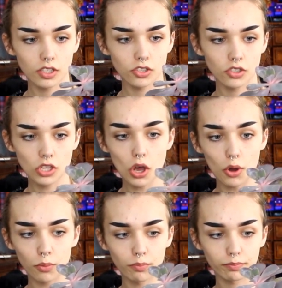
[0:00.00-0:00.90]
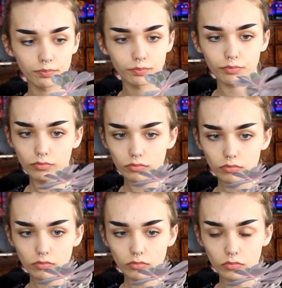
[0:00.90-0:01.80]
So
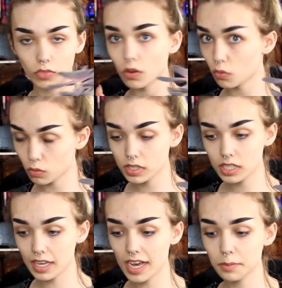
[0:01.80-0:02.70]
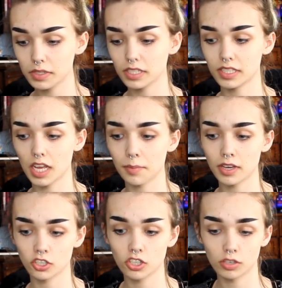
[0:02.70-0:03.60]
what's going to happen is I'm
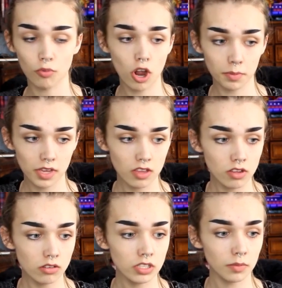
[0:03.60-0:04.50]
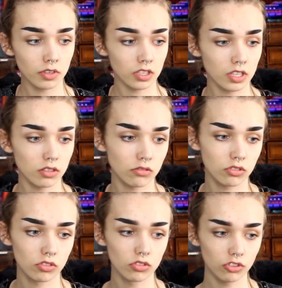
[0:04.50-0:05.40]
actually going to propagate those. I'm going to let
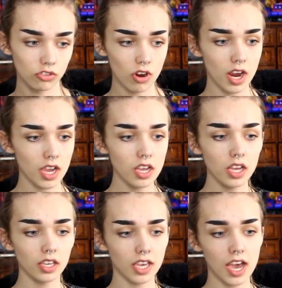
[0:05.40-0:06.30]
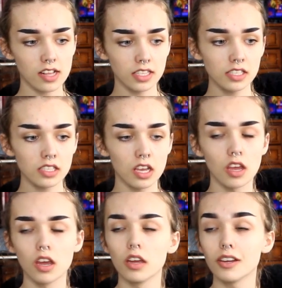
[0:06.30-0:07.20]
those dry and callus.
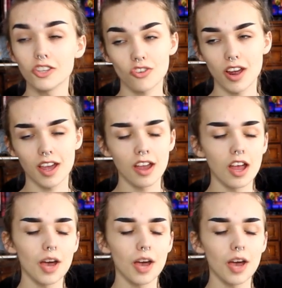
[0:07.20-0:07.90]
Not dry.